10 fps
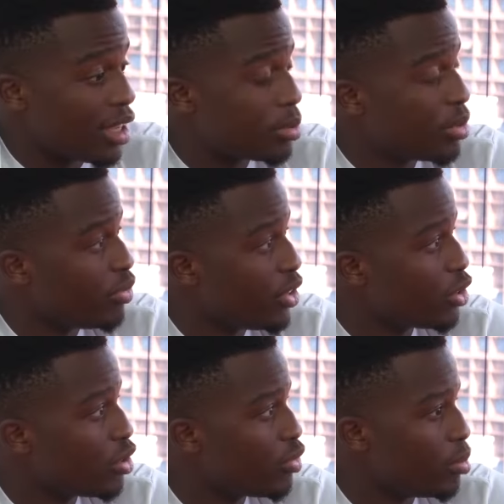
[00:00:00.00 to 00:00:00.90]
that's been very
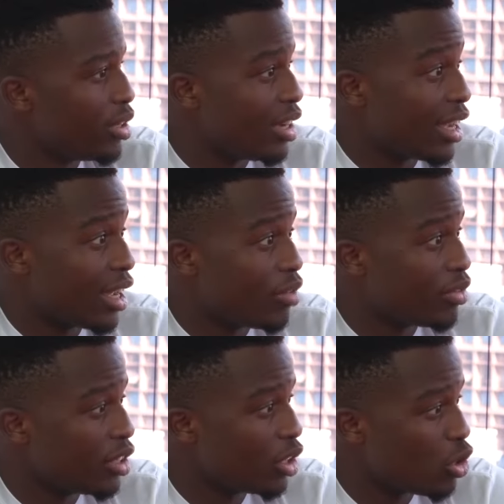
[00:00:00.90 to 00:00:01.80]
good for me. Like,
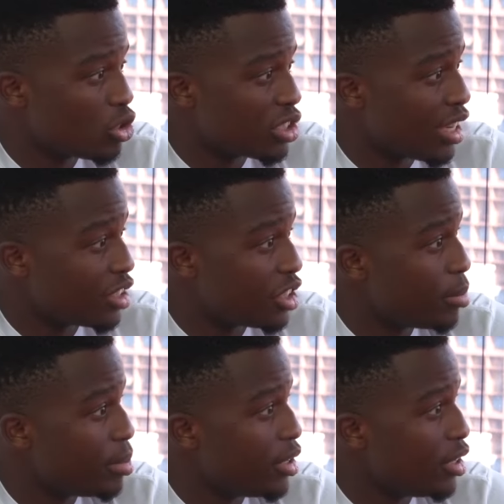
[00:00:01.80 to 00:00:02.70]
having coaches like
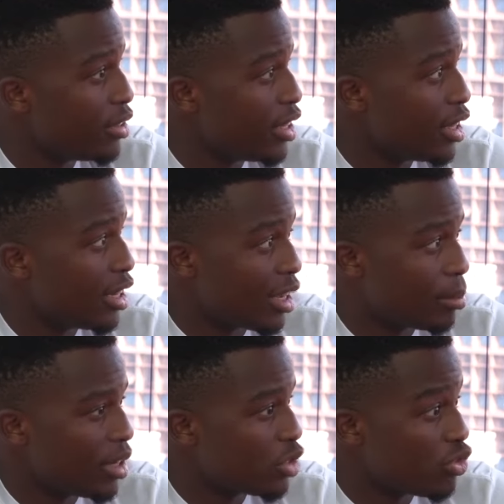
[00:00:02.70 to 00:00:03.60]
JP there, like
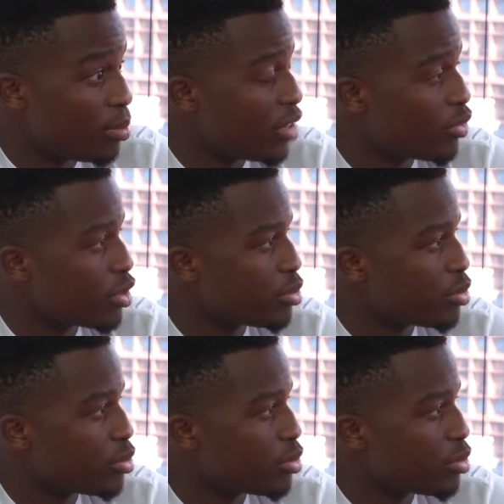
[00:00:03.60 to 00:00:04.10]
players who've played for the